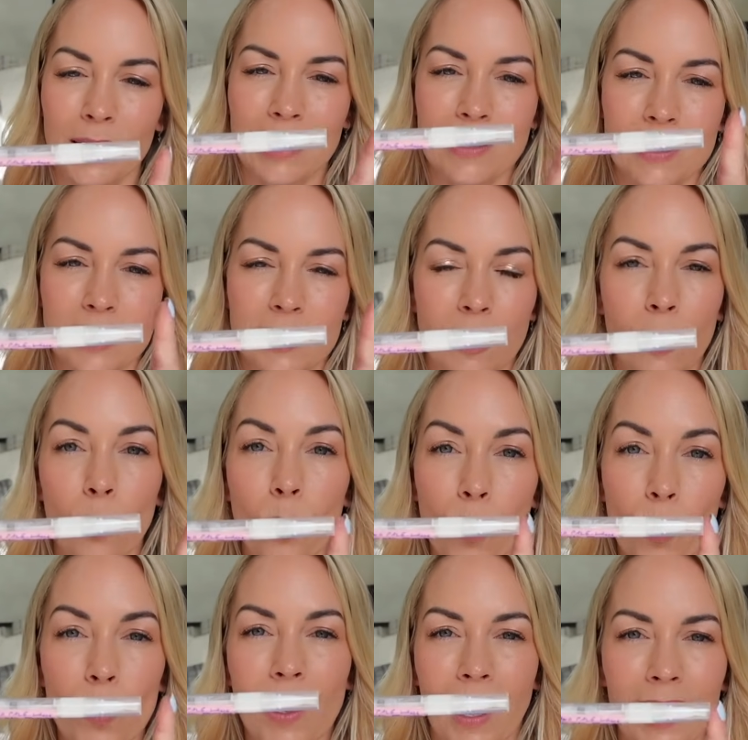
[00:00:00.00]
Like, this is our
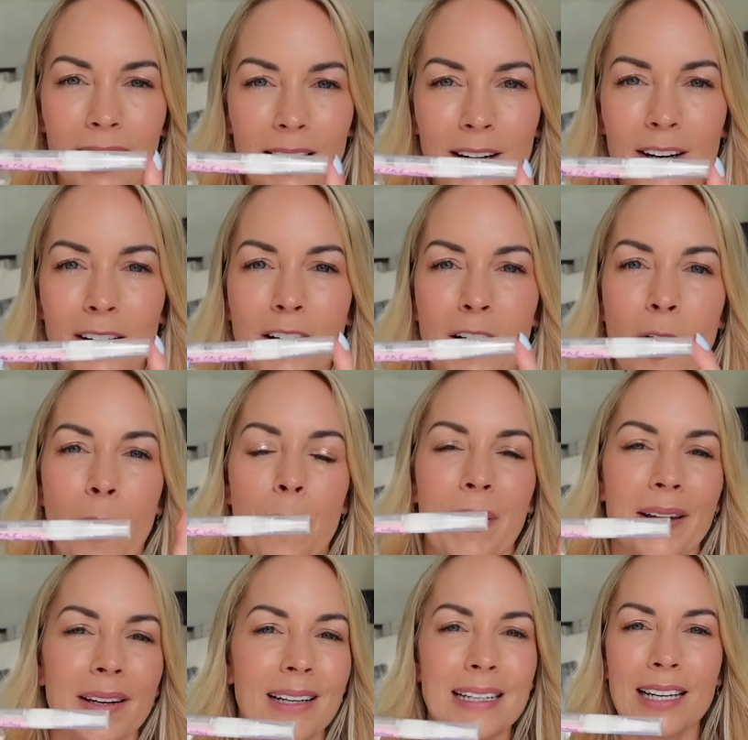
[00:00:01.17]
wall color,
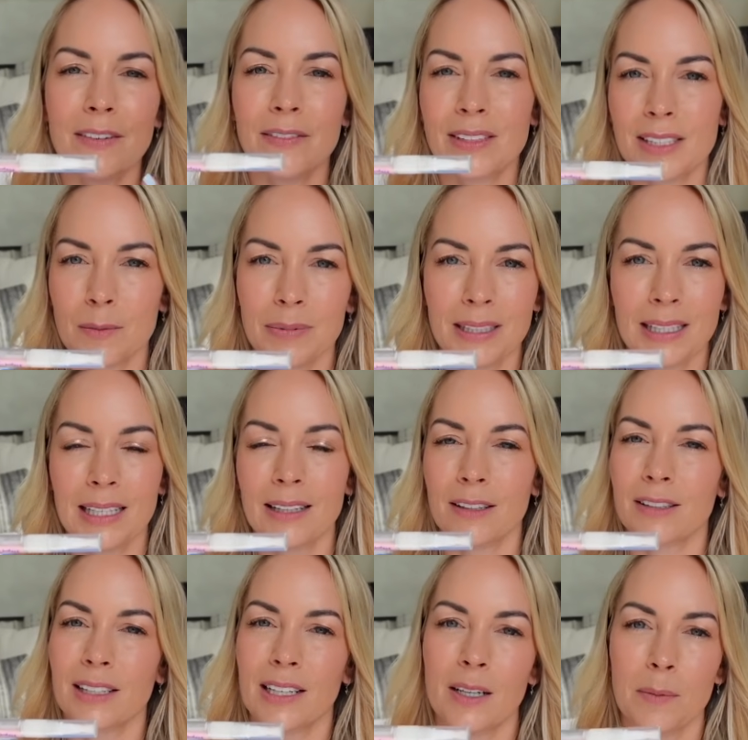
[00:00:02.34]
but inevitably
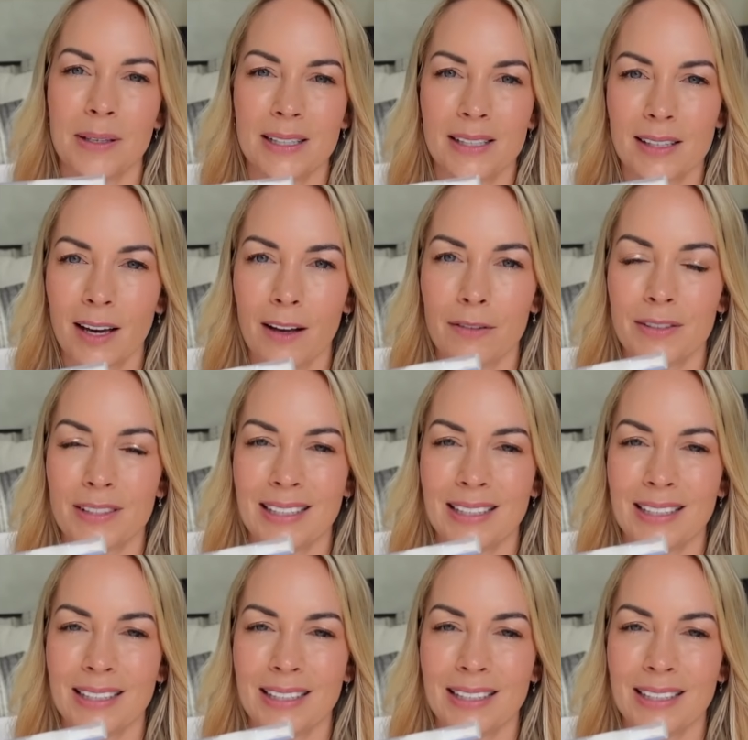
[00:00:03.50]
there's gonna be scuffs.